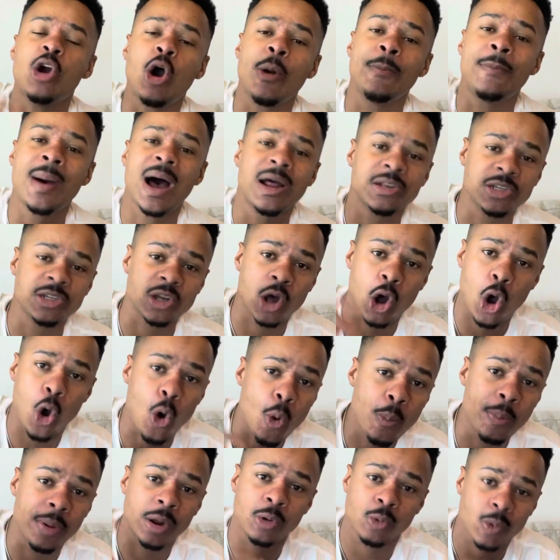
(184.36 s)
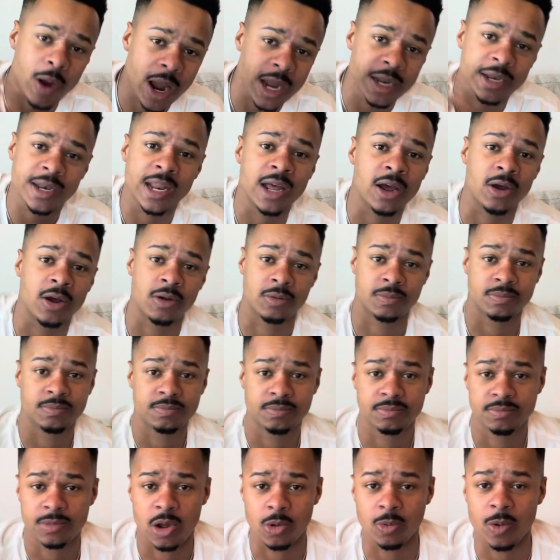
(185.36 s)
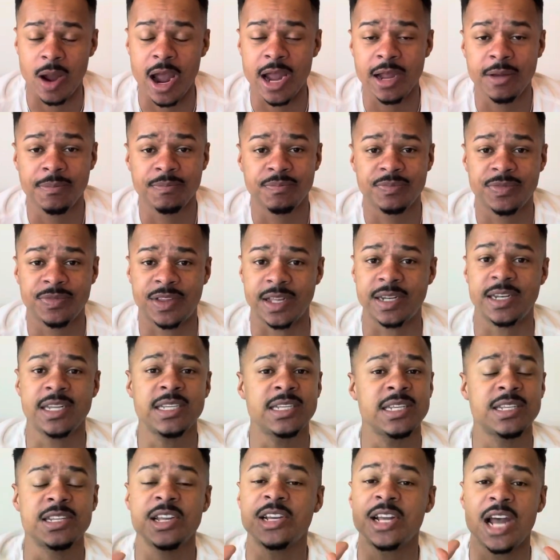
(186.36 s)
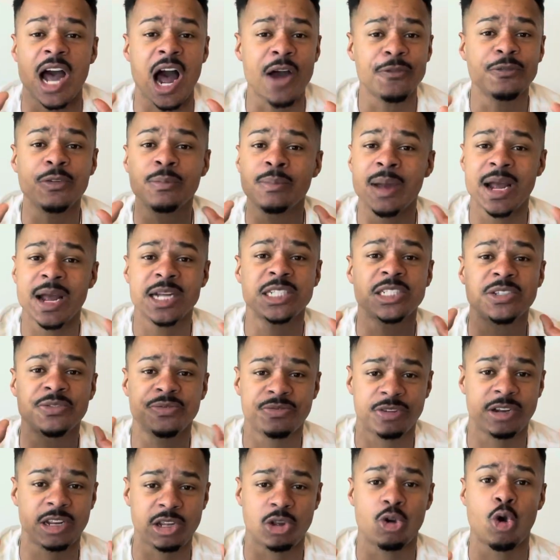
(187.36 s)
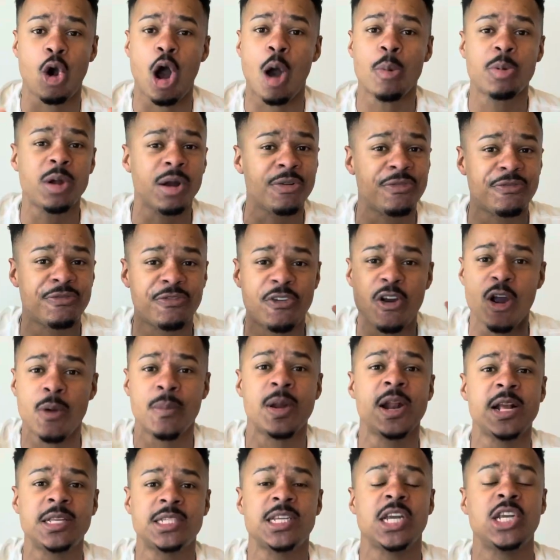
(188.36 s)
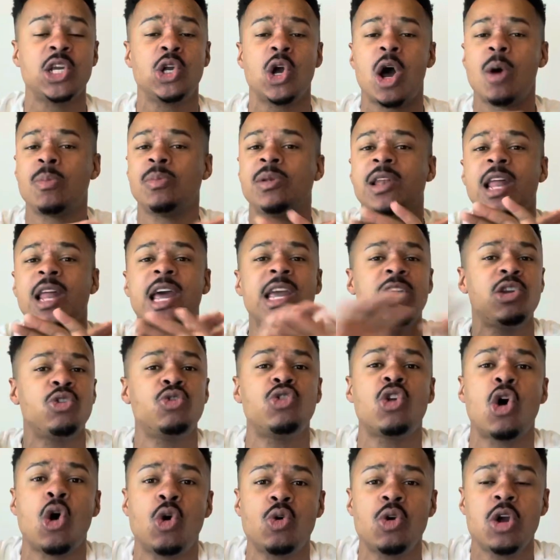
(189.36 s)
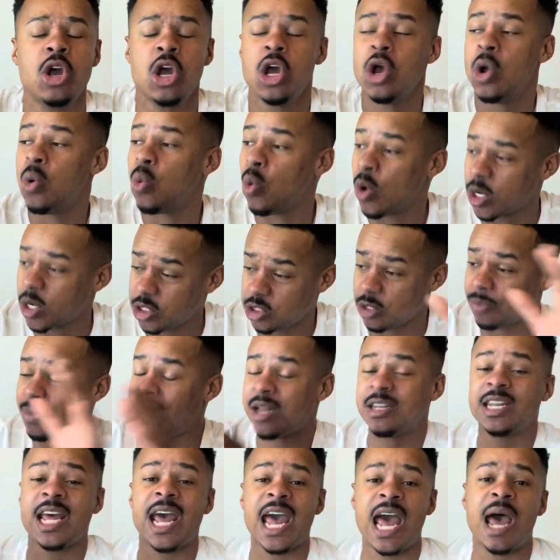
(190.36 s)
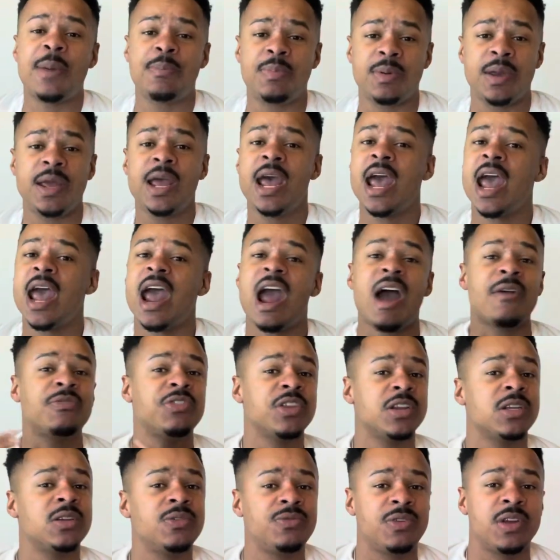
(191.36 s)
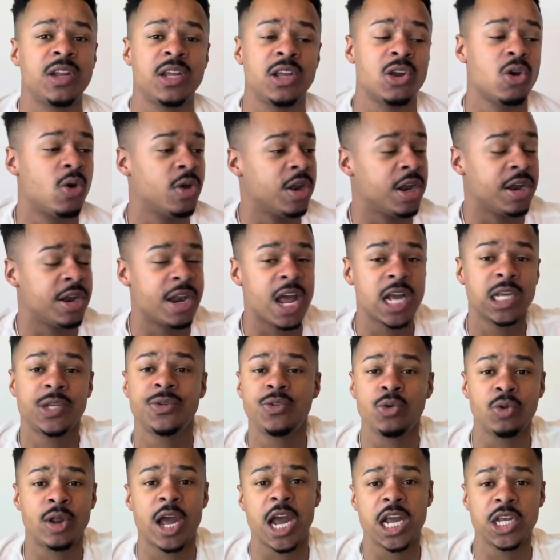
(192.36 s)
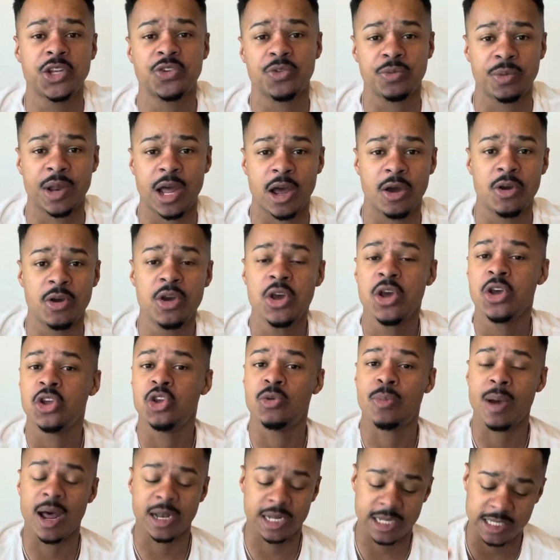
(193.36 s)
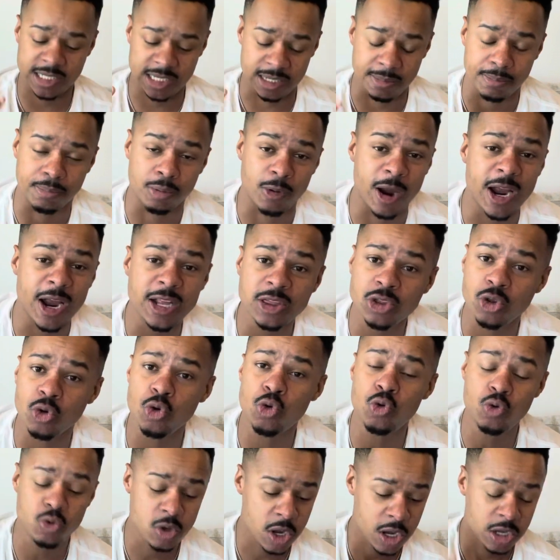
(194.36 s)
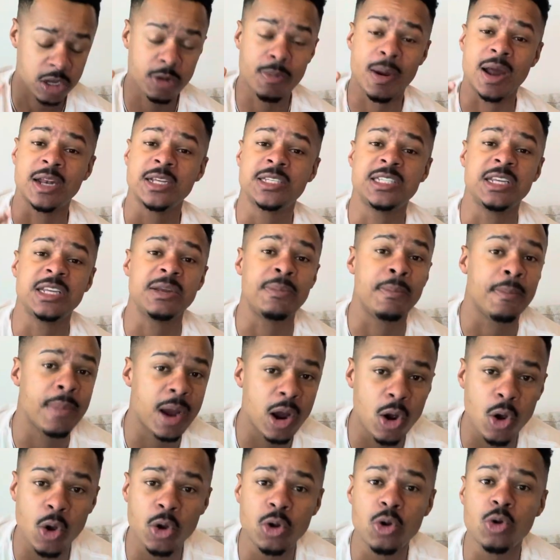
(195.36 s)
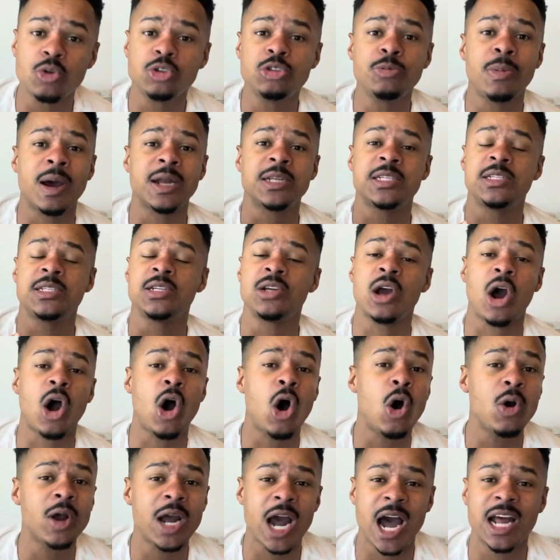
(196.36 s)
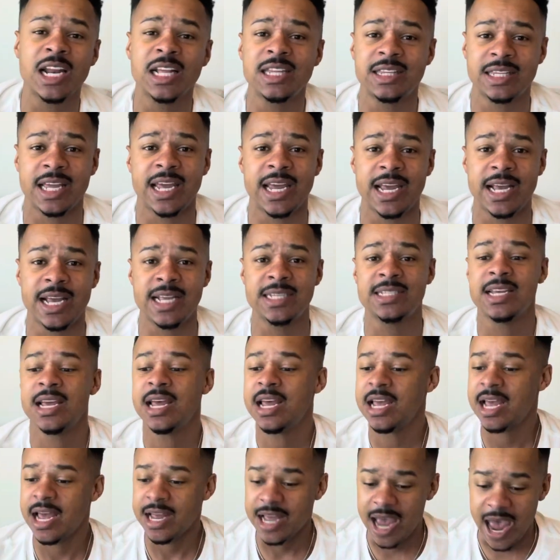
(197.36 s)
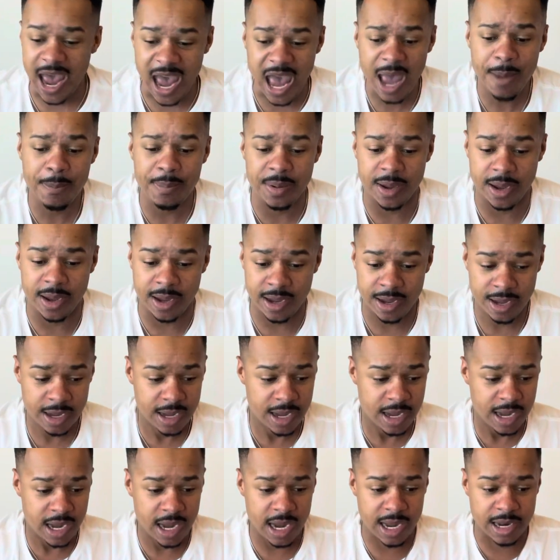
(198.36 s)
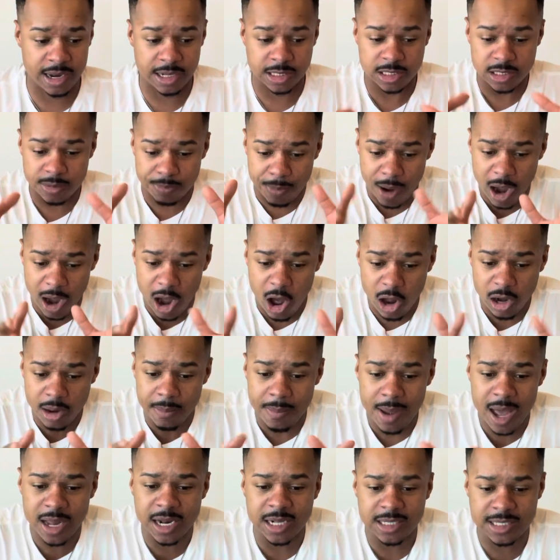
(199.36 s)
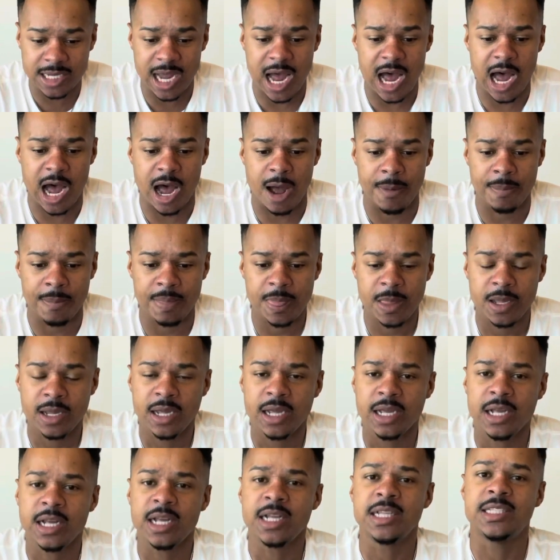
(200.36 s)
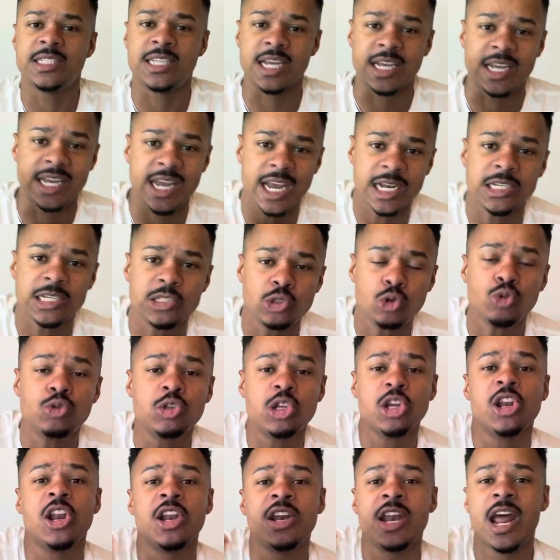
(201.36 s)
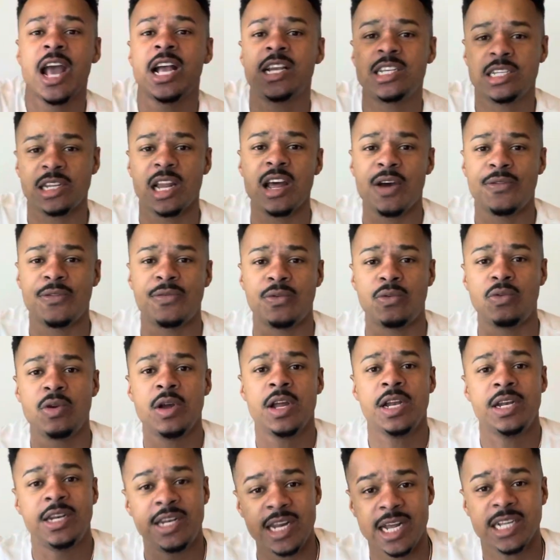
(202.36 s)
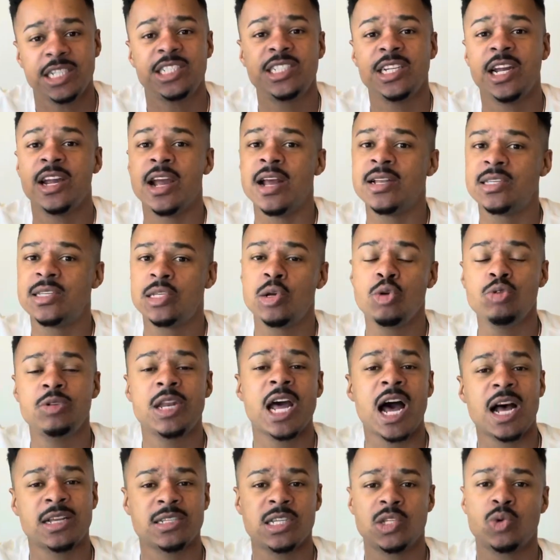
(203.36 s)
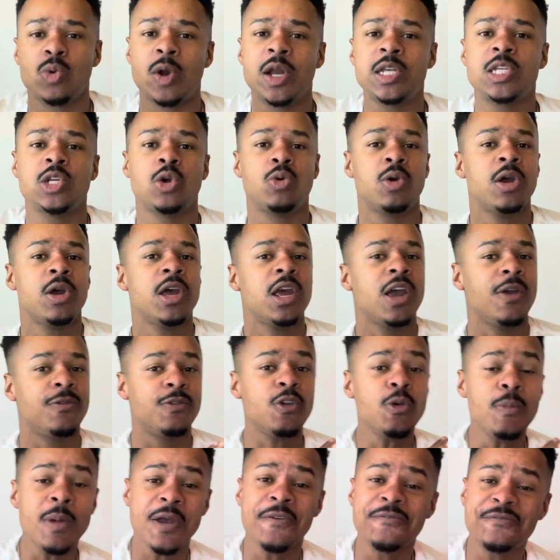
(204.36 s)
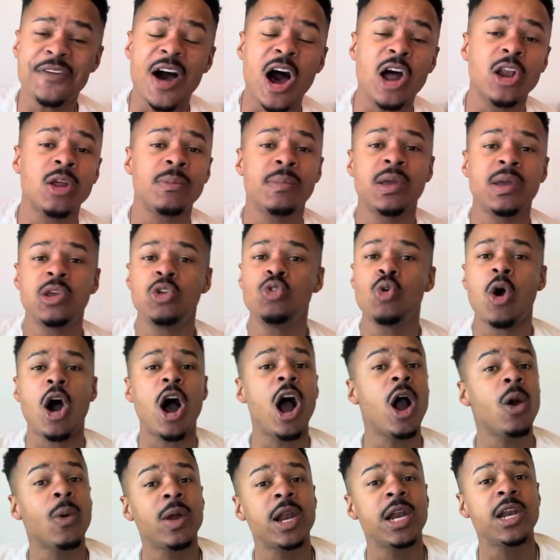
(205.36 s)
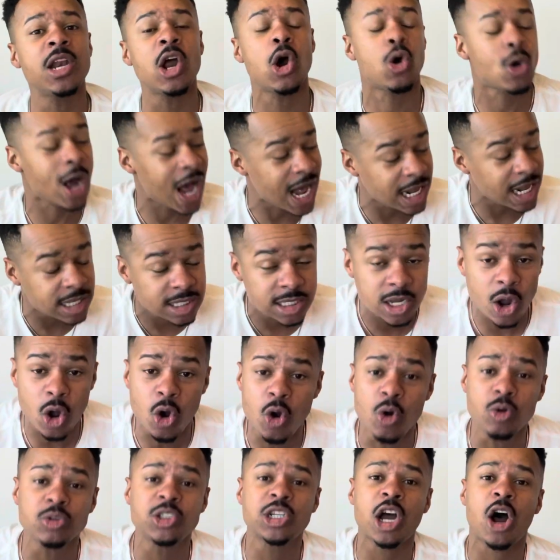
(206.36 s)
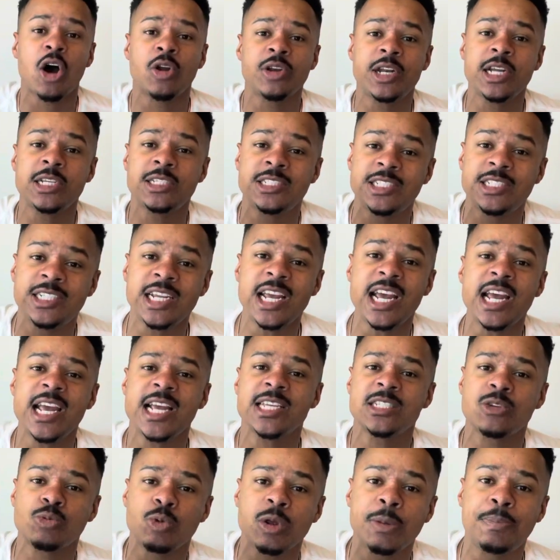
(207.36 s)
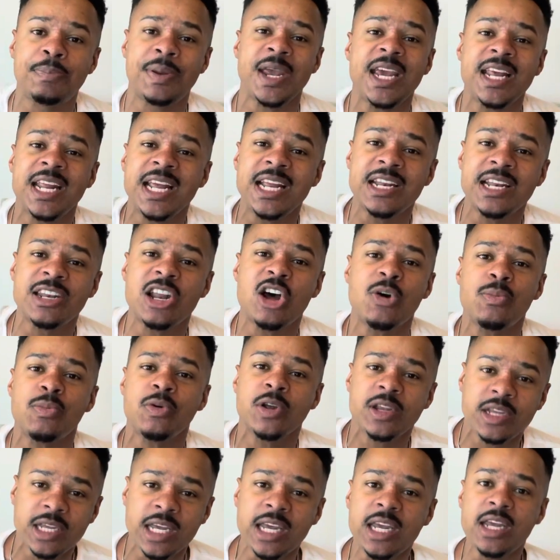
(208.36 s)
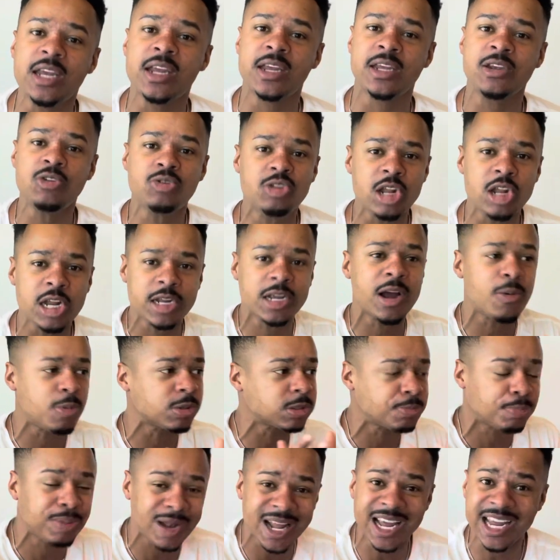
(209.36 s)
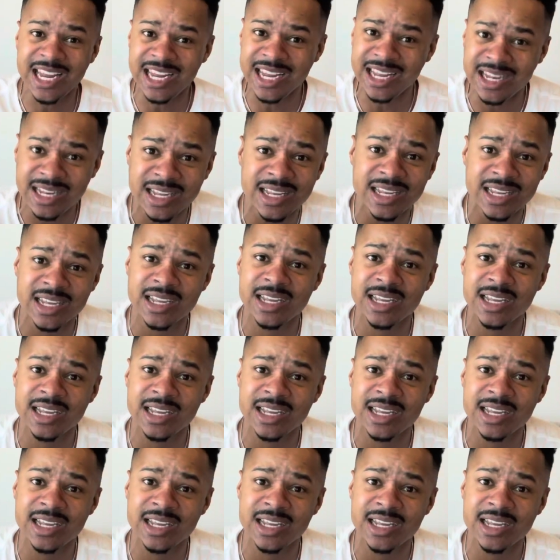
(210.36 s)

are about to open right now. All right. This is the confirmation video. I'm confirming it to you. I'm letting you know what's about to happen after this video in the next few days from now. You about to see breakthrough. You about to see miracles. You about to see all kind of things happen in a small amount of time to get you to the next level this year in 2022. If you've been following me, you already know. I told y'all this year is a repeating number year. You think I was playing?